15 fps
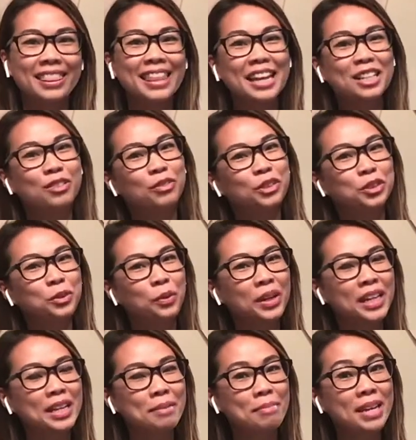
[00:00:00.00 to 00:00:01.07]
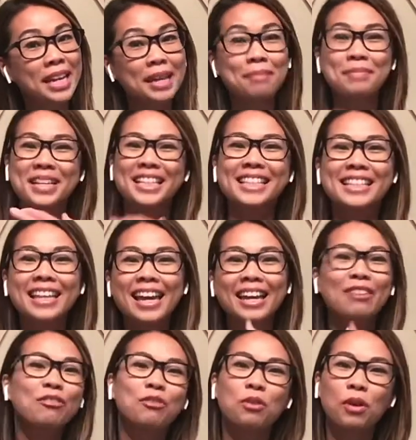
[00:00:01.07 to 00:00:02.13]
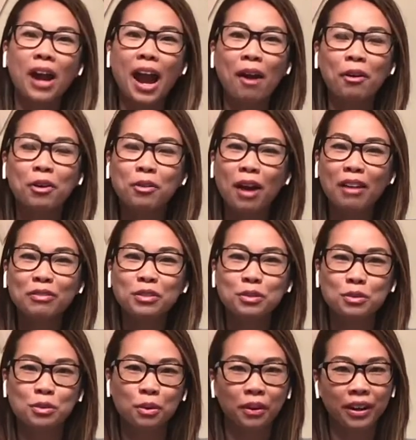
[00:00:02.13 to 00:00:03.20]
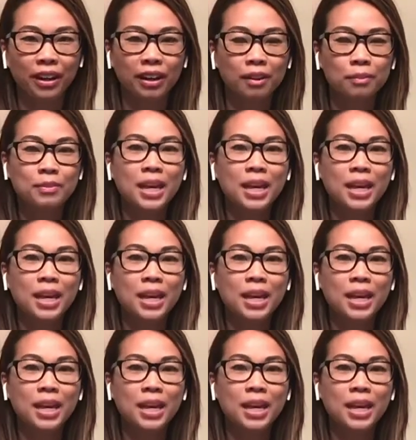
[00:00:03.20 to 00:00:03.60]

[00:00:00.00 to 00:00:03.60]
Thanks for joining me, Miss Lynn, for our craft tutorial.